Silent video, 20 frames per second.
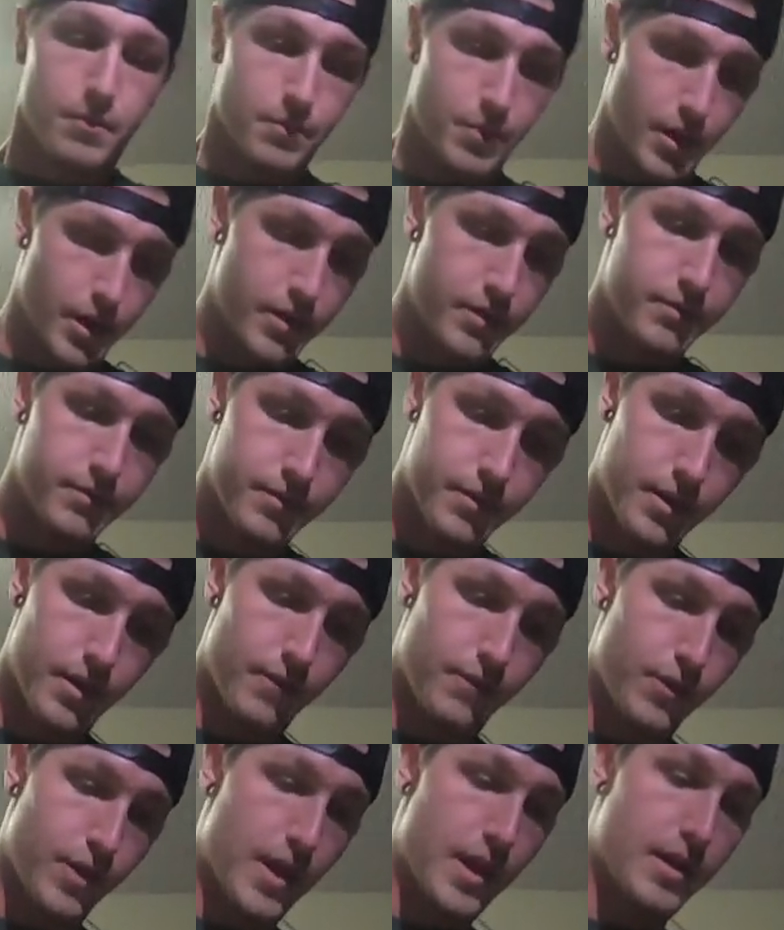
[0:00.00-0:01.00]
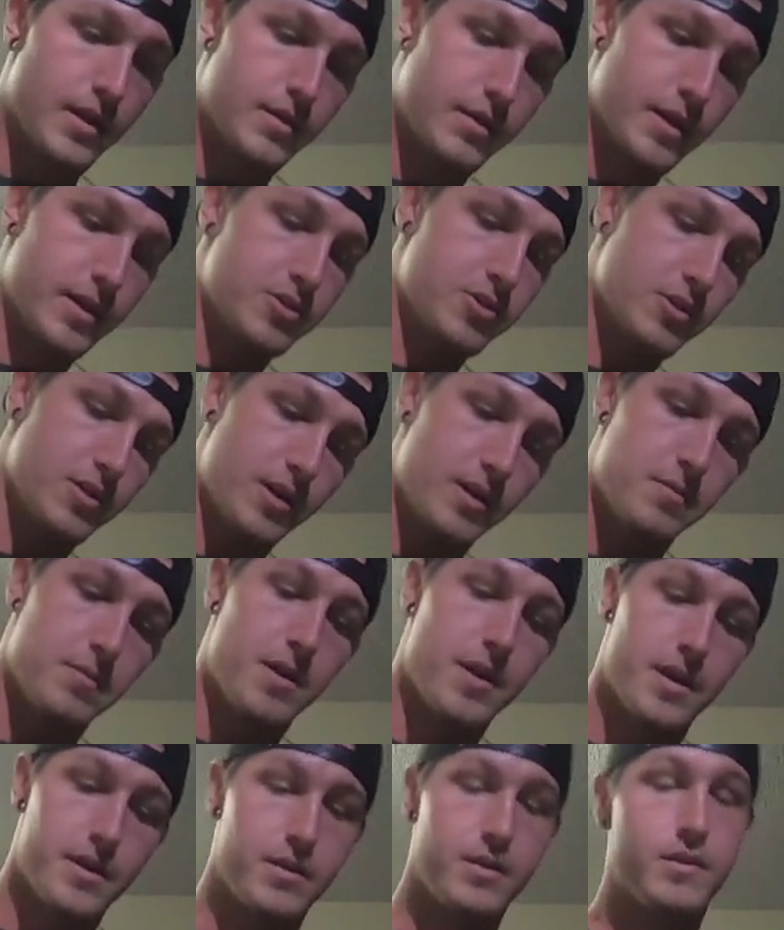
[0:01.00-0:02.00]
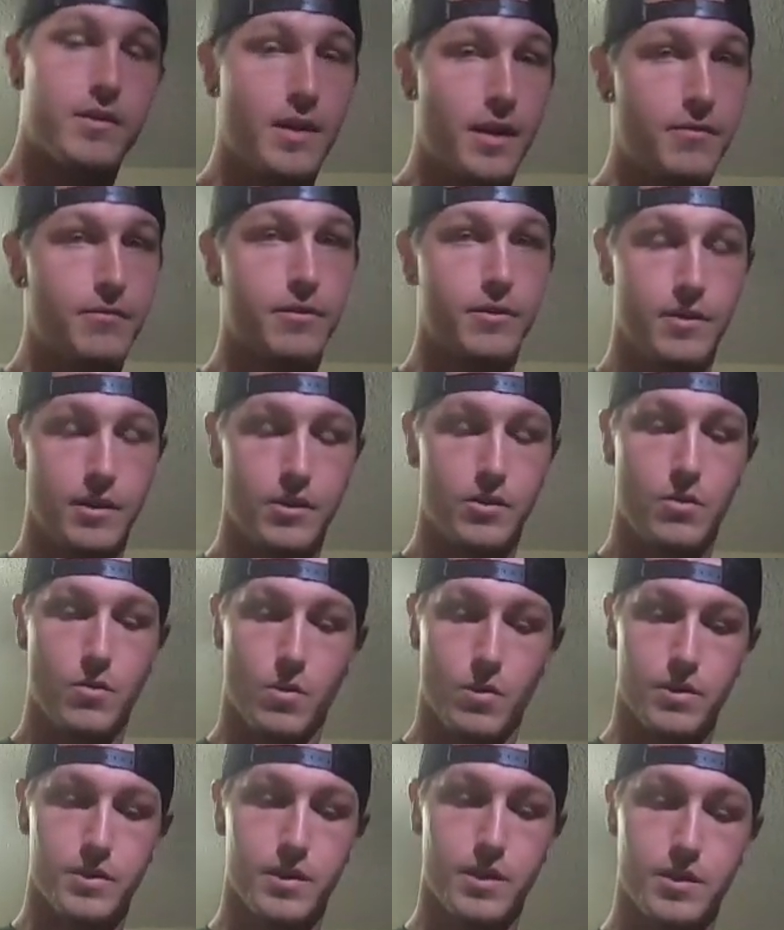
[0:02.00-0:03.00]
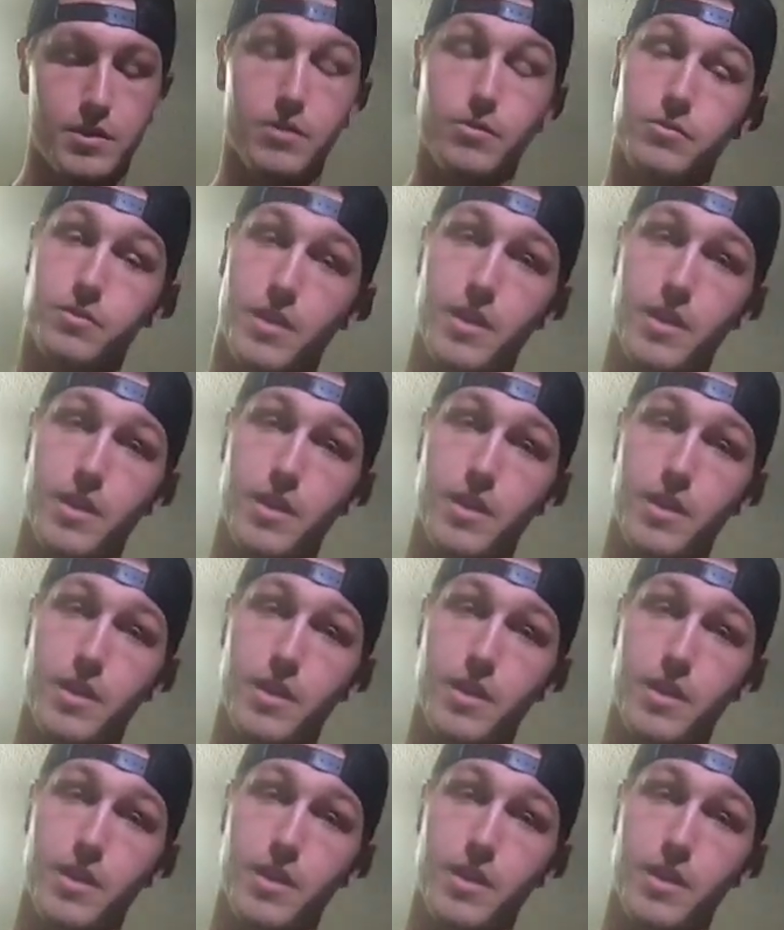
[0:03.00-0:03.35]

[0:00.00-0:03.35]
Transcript: But if you got a collection like mine, you definitely need to quarantine those